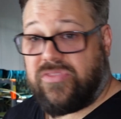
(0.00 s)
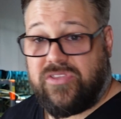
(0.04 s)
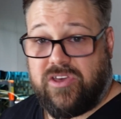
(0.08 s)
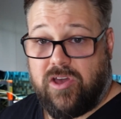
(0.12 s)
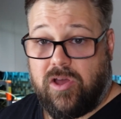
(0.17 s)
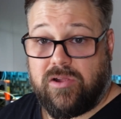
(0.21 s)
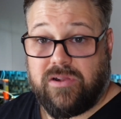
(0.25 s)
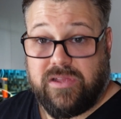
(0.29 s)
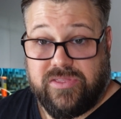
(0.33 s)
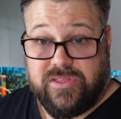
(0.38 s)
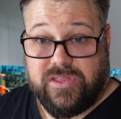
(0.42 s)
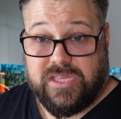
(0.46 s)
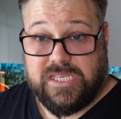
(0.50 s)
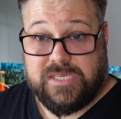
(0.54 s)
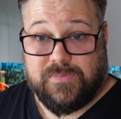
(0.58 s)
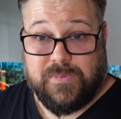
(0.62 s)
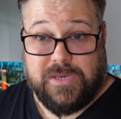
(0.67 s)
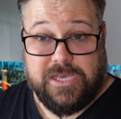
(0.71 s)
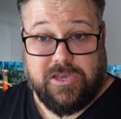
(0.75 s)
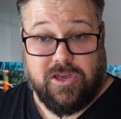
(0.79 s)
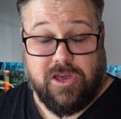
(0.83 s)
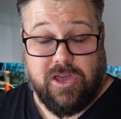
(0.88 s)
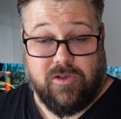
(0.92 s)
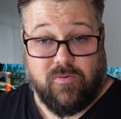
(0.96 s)
The only thing that's
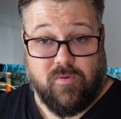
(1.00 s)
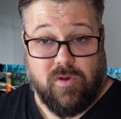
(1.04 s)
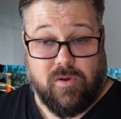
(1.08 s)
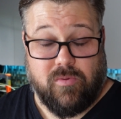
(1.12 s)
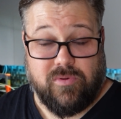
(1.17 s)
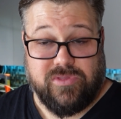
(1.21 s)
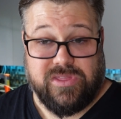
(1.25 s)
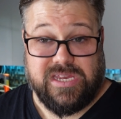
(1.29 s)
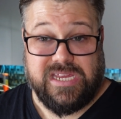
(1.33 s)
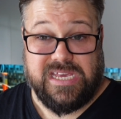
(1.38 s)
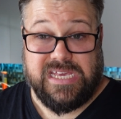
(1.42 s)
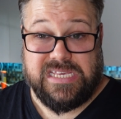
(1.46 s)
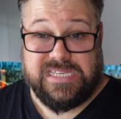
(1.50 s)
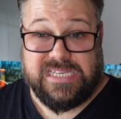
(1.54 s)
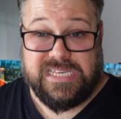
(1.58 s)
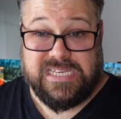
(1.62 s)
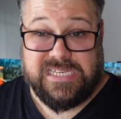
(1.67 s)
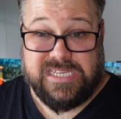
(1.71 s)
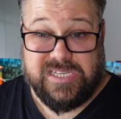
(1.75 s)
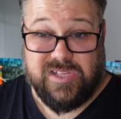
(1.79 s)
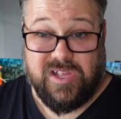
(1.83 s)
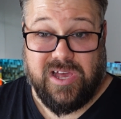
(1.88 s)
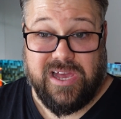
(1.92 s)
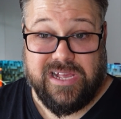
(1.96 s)
been going wrong with it is a
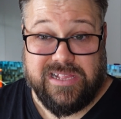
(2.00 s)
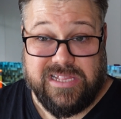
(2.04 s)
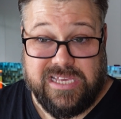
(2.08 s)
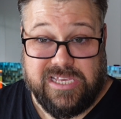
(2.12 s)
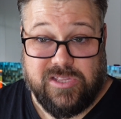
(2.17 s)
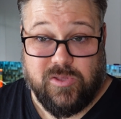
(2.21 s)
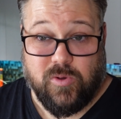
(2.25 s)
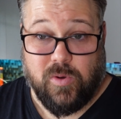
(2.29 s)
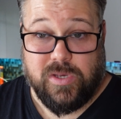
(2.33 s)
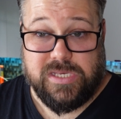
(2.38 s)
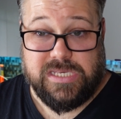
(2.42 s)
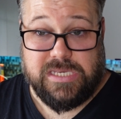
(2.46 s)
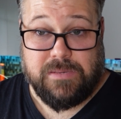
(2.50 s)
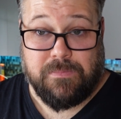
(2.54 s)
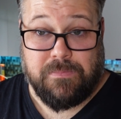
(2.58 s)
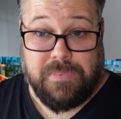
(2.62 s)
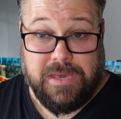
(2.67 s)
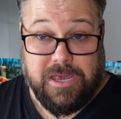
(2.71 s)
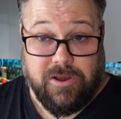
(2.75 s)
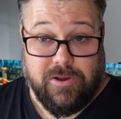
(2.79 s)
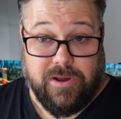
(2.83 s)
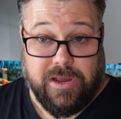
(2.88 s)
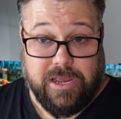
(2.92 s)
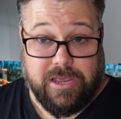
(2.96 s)
slightly noisy
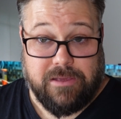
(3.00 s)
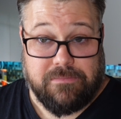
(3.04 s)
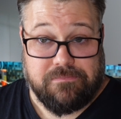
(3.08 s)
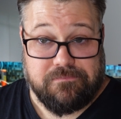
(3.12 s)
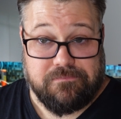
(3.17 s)
bearing.